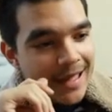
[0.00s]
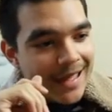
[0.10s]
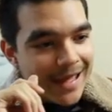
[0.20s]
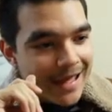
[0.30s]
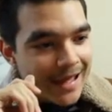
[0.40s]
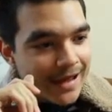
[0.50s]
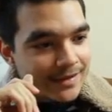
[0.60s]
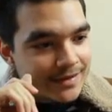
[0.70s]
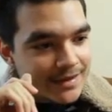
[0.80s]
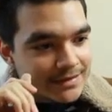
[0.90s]
And
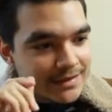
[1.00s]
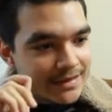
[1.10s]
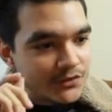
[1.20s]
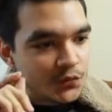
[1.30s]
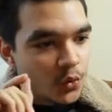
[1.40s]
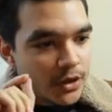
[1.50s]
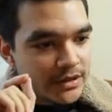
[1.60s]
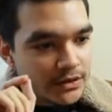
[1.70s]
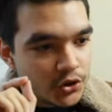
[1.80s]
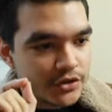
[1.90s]
this is what it
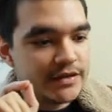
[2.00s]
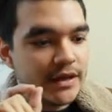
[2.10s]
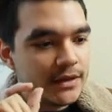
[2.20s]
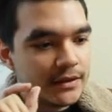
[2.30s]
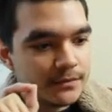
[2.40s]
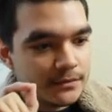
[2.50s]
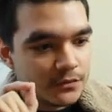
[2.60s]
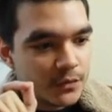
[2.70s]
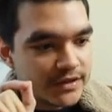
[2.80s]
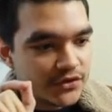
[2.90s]
looks like,
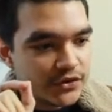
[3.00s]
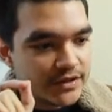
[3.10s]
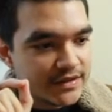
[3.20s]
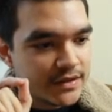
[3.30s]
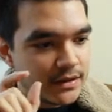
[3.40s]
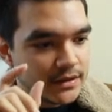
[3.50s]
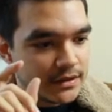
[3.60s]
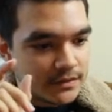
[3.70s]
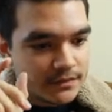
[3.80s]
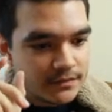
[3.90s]
right? So this is the
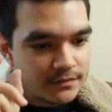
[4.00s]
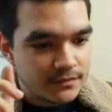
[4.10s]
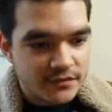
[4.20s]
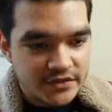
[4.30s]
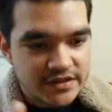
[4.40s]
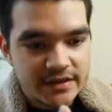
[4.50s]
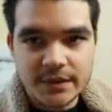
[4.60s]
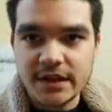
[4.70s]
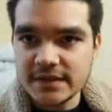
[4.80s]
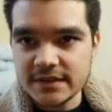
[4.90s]
obviously
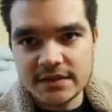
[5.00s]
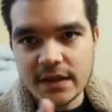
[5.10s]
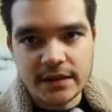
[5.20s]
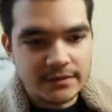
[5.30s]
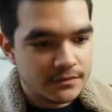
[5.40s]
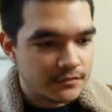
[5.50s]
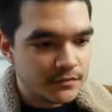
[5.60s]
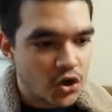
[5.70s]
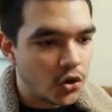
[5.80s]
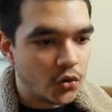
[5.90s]
because it's like
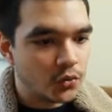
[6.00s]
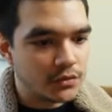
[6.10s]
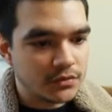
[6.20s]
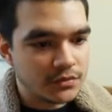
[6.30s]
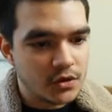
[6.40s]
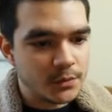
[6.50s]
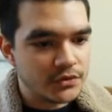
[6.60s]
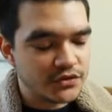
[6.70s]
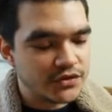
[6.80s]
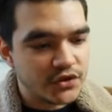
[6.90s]
code
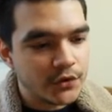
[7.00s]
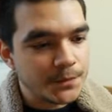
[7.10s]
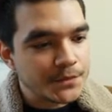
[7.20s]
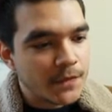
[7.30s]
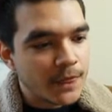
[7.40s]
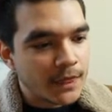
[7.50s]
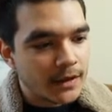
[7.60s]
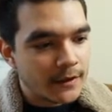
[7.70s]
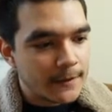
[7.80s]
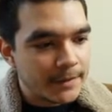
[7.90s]
almost. So,
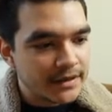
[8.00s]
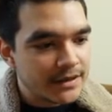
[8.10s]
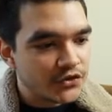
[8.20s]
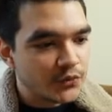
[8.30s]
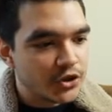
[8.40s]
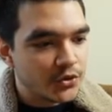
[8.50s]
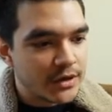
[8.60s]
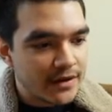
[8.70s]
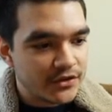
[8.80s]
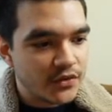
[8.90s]
but here's where you would
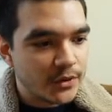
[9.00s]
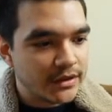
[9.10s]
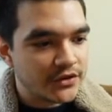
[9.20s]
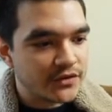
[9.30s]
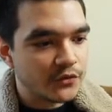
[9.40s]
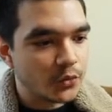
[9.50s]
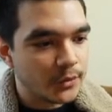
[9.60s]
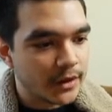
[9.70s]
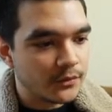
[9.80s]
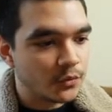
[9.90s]
have the three letters of the root,
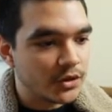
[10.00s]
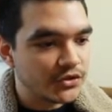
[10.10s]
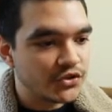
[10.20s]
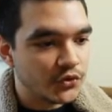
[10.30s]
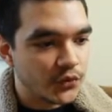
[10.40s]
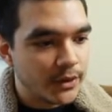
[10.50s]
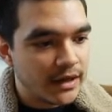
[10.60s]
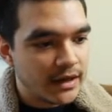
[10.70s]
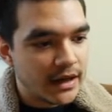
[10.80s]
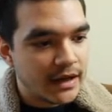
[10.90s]
right? One, two, three,
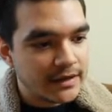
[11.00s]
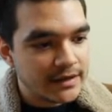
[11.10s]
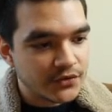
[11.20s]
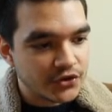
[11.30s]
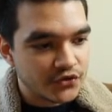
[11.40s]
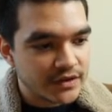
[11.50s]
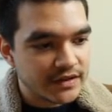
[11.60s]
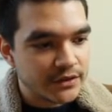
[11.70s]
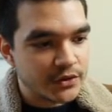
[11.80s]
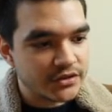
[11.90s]
and then for the
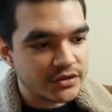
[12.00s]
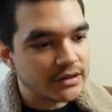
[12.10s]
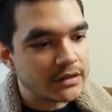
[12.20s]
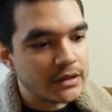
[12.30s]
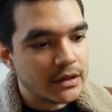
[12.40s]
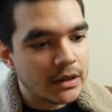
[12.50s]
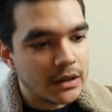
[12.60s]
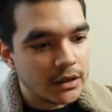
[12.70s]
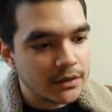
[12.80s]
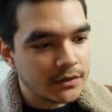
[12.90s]
transliteration,
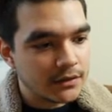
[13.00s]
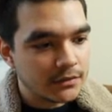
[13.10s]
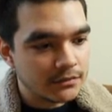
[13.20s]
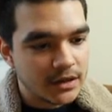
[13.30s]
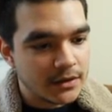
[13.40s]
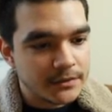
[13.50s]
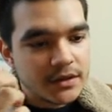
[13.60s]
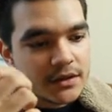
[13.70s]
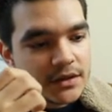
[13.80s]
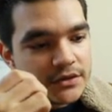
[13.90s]
the yeah.
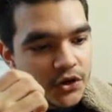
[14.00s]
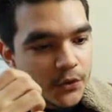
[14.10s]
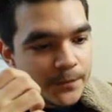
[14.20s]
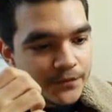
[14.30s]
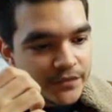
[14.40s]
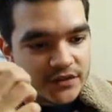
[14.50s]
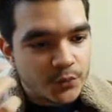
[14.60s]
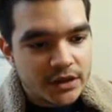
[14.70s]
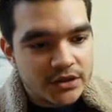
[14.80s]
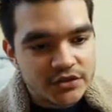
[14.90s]
So this is
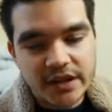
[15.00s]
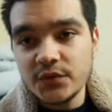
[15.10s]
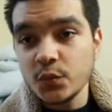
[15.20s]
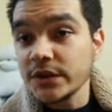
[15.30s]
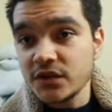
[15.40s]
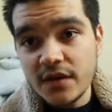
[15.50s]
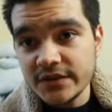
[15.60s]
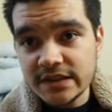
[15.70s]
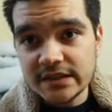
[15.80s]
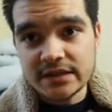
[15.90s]
what it looks like, which
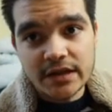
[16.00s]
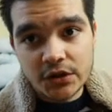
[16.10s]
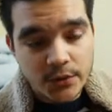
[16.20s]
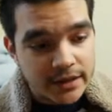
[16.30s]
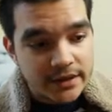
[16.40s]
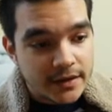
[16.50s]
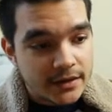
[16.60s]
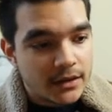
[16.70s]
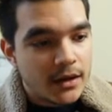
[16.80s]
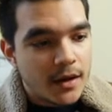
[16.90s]
obviously doesn't tell you anything.
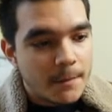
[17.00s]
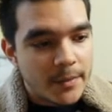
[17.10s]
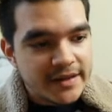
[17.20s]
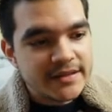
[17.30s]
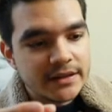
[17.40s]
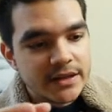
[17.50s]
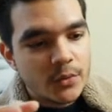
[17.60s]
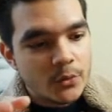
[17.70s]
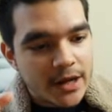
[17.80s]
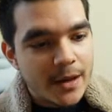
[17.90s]
But basically, what
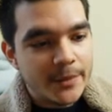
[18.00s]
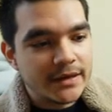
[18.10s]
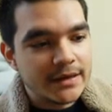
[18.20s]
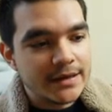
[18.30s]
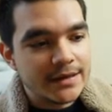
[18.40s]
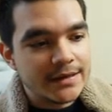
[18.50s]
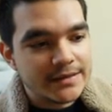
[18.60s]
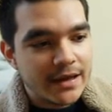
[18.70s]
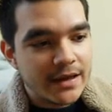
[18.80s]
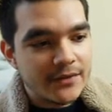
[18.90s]
would happen is
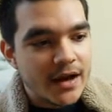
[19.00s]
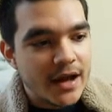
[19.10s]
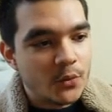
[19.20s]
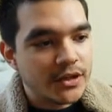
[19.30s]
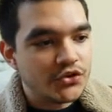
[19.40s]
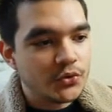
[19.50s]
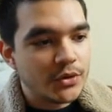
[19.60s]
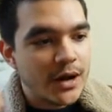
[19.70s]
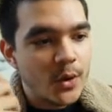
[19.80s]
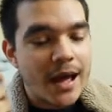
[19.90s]
if I wanted to
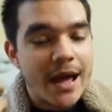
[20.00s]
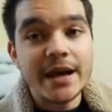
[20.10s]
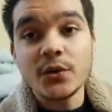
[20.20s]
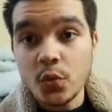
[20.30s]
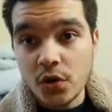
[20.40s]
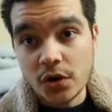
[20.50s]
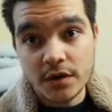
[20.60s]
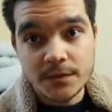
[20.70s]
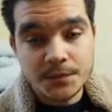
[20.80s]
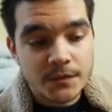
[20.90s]
now add a word
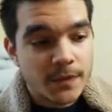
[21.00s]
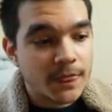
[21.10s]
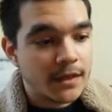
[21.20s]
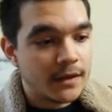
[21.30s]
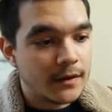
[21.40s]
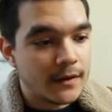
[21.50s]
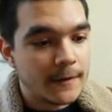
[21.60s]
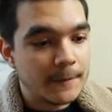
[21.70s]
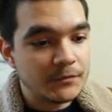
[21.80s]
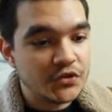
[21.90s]

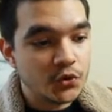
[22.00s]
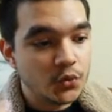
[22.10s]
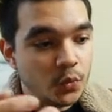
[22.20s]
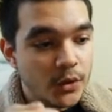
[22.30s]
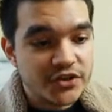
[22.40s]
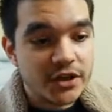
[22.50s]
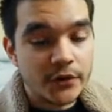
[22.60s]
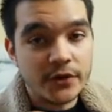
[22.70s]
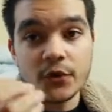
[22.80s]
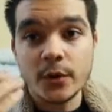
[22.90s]
to
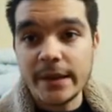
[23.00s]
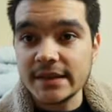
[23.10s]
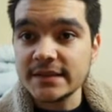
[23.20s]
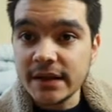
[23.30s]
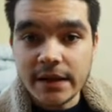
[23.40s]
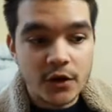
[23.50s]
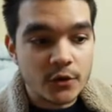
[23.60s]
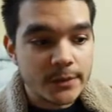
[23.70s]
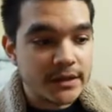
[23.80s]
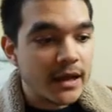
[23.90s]
Wiktionary for Palestinian
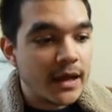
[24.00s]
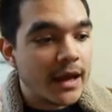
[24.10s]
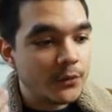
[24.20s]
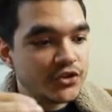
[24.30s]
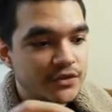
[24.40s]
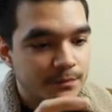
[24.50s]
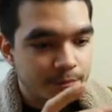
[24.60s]
Arabic, I would just